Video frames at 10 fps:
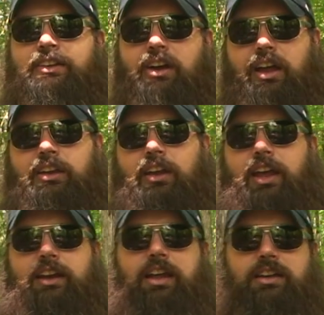I didn't
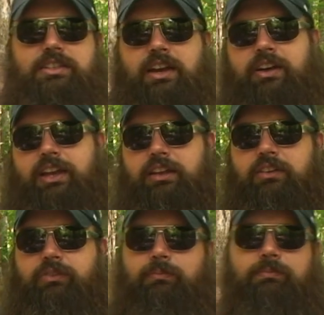like Glocks, now I
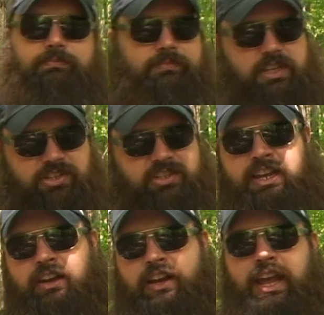love them. It's just
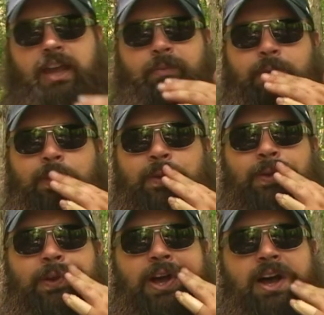not going to happen.
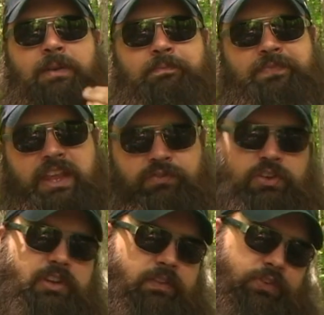
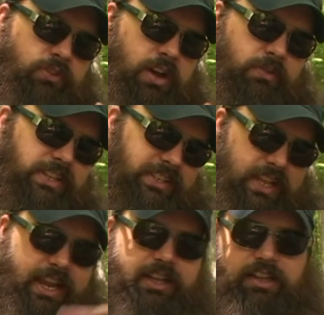If you always
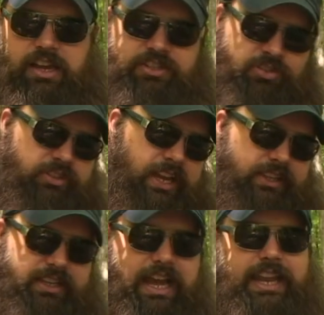like Glocks, you like
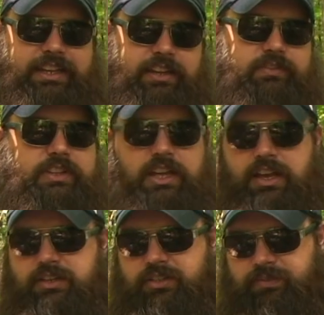the idea of
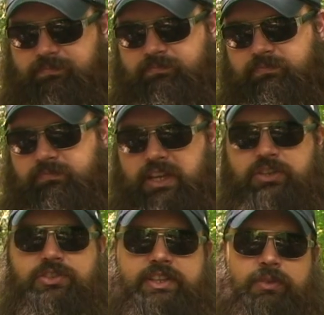
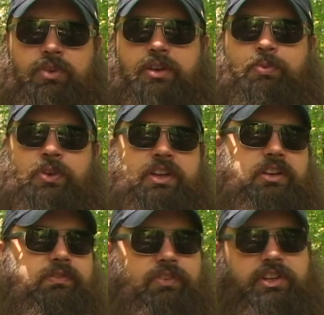Glocks, they work pretty
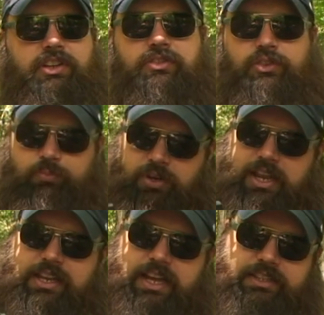good for you, you'll
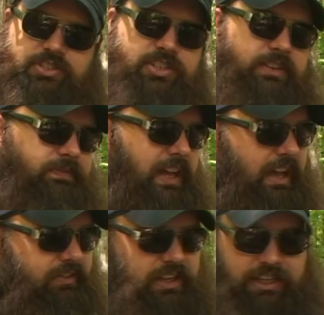probably like the Gen
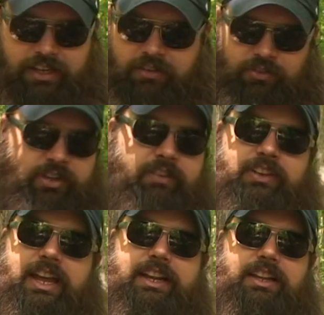5. If you never
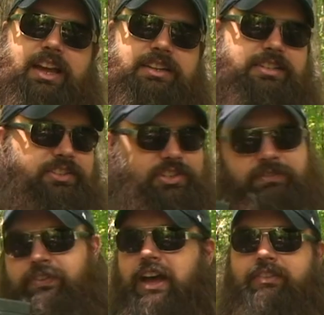like Glocks, the
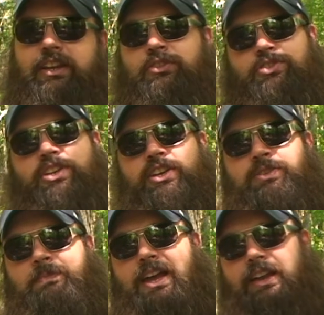Gen 5 ain't going to change
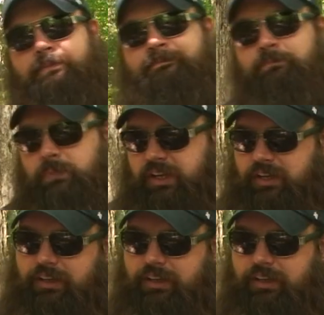your mind. But